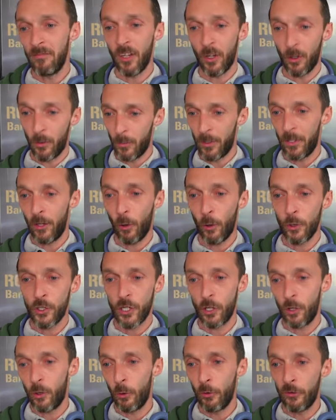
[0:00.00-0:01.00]
you know, when the
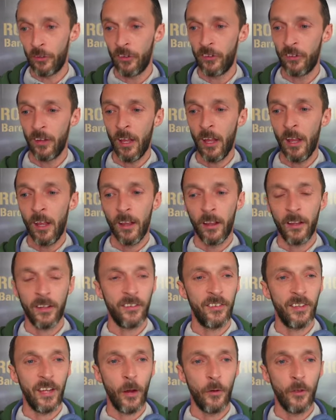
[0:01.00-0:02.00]
auction closes,
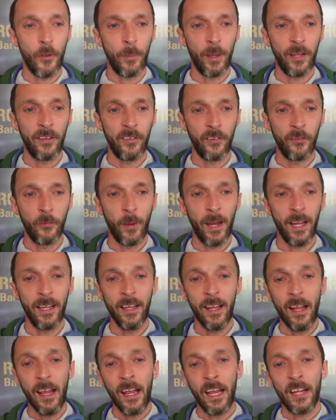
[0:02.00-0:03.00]
let's see how the bids have went.